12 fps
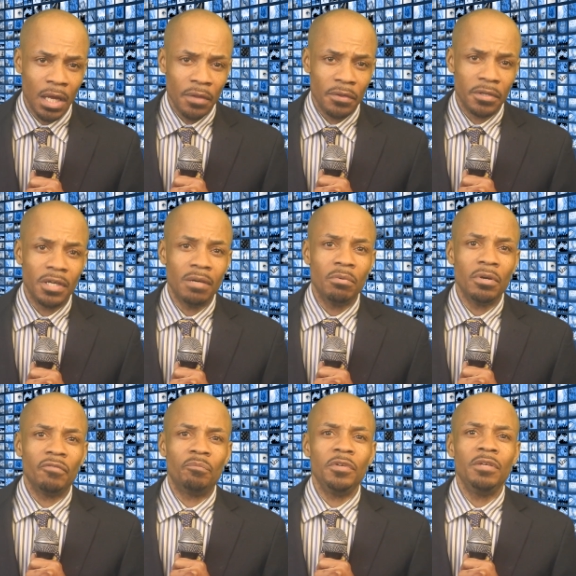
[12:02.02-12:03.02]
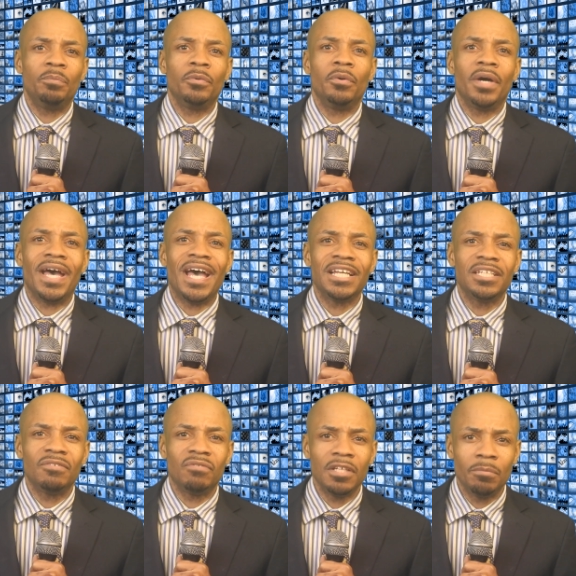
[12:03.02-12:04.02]
the number of people
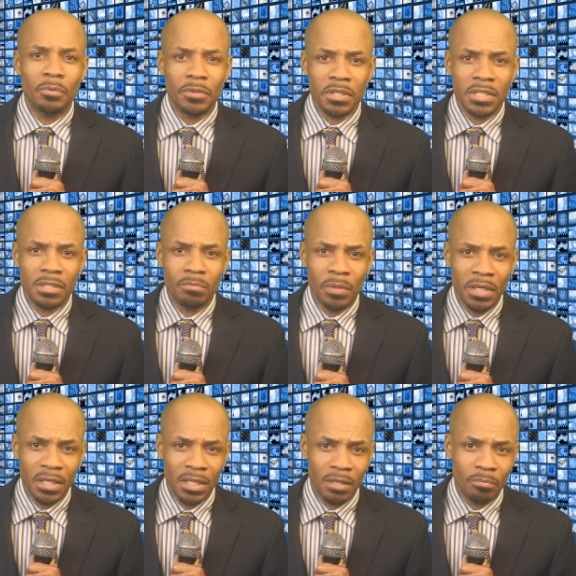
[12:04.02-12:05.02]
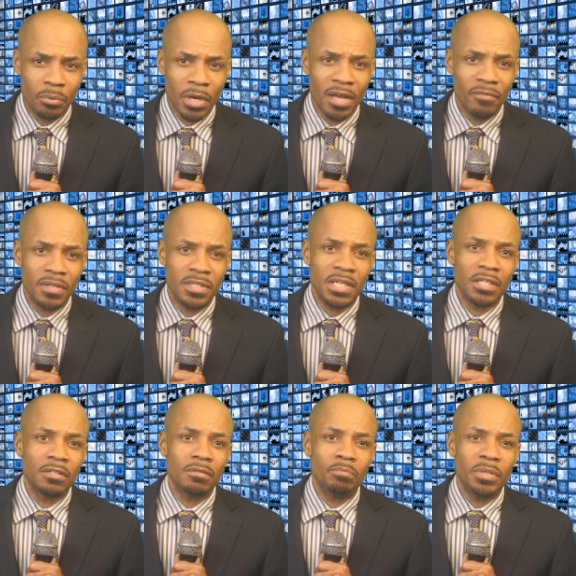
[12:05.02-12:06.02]
actively participating in private
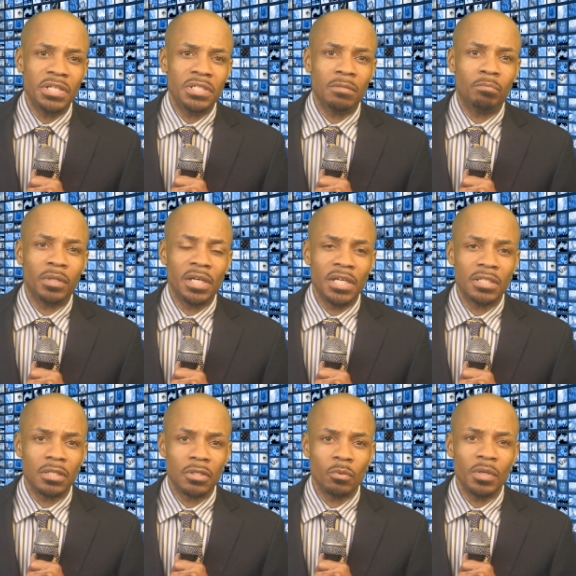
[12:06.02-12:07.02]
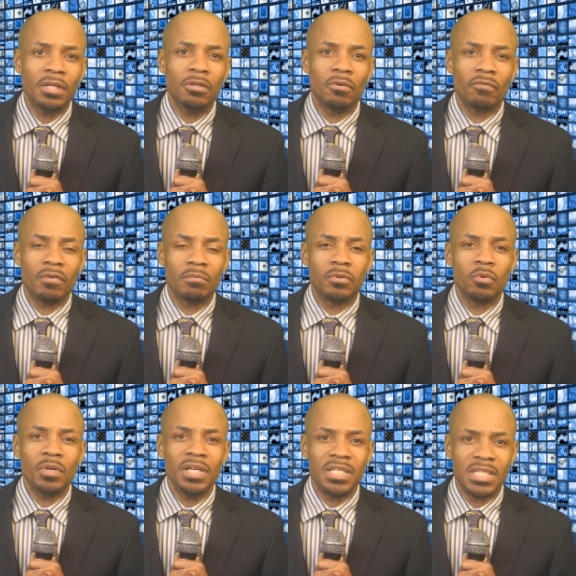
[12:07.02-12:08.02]
sector pension plans dwindled from
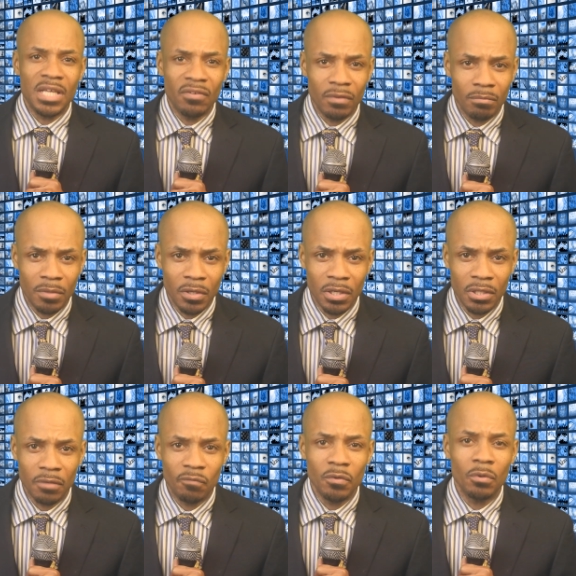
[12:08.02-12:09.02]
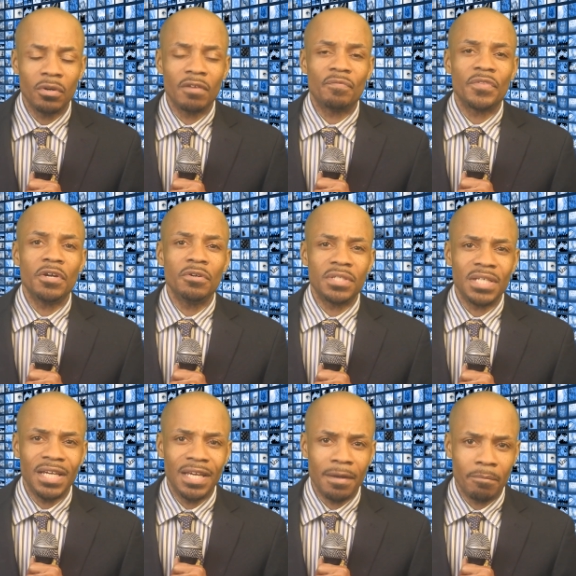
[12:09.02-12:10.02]
27 million to fewer than
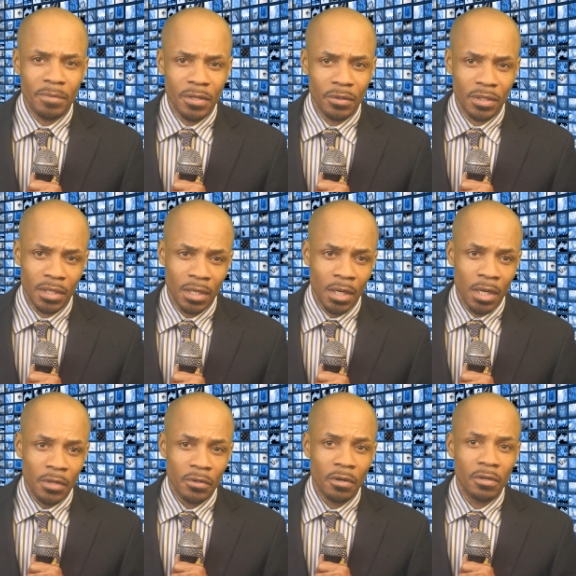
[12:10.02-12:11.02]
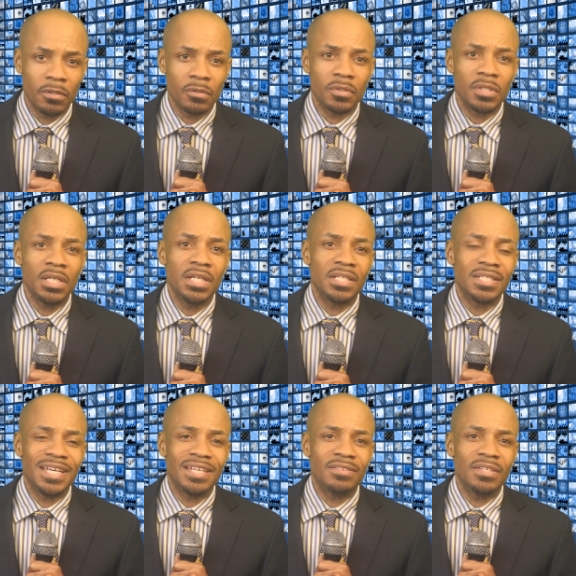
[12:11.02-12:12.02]
13 million. The article says
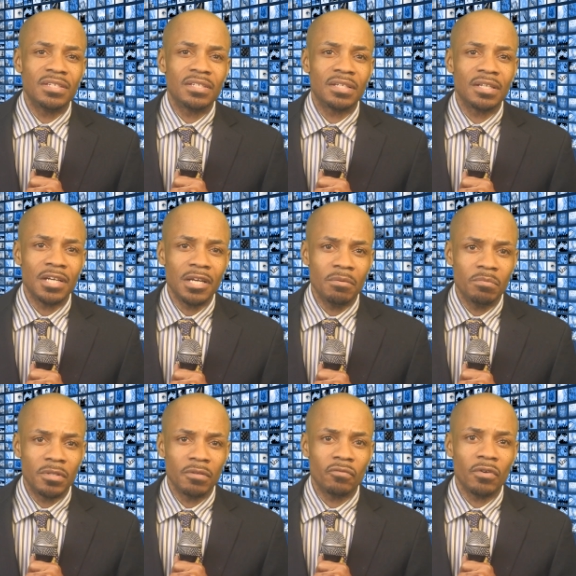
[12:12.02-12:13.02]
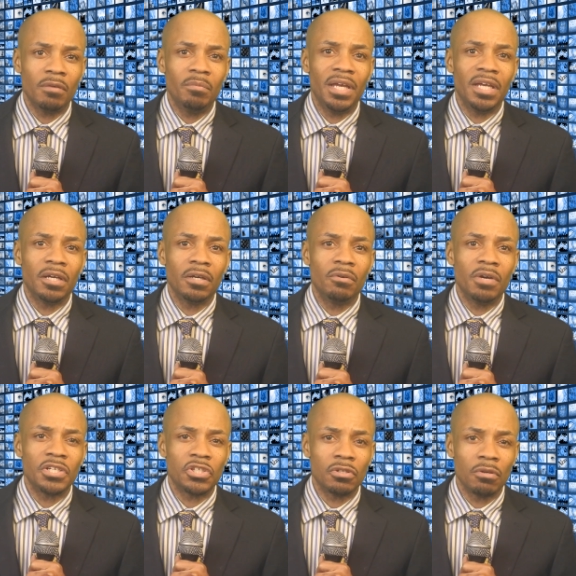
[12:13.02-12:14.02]
that this comes from a
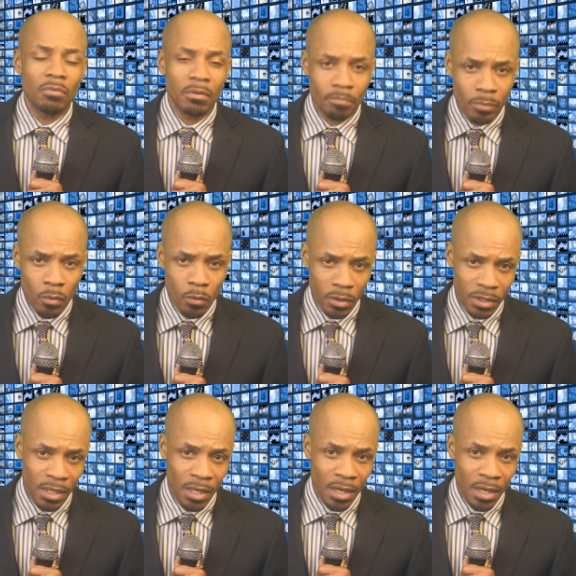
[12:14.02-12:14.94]
congressional report.